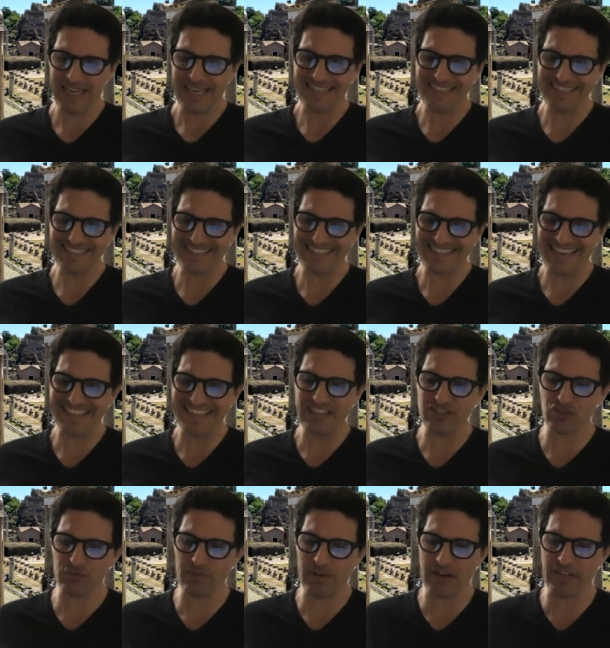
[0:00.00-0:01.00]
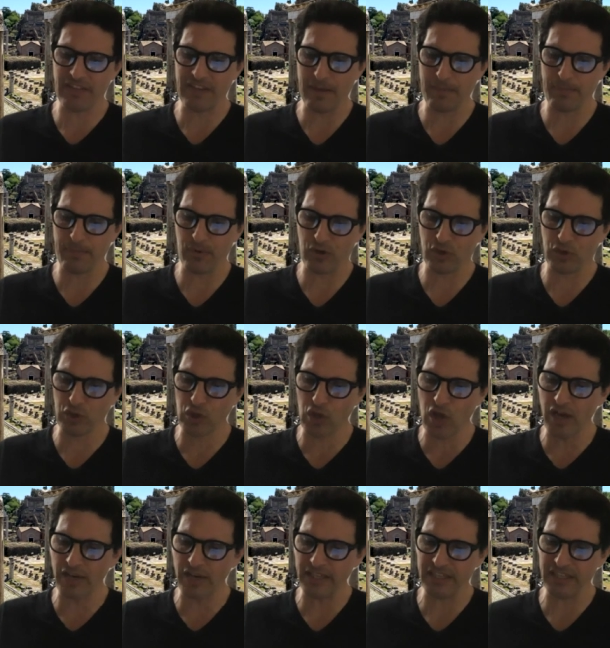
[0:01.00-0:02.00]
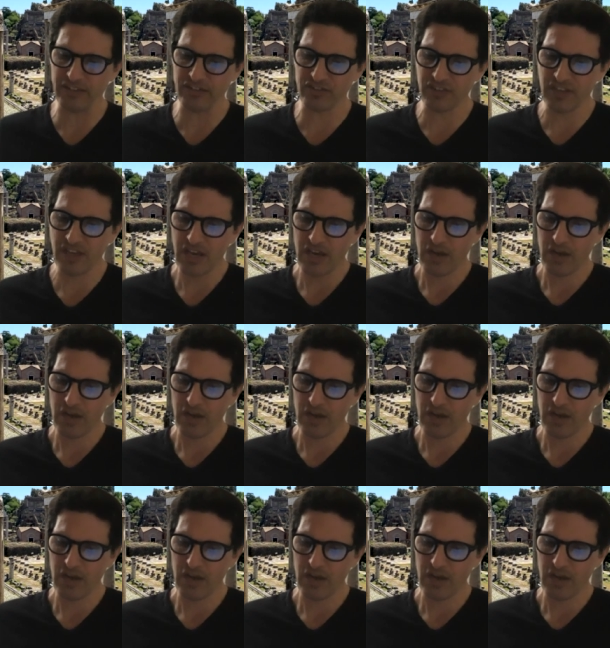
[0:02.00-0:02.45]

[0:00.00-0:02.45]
Instead, they surrounded the emperor Claudius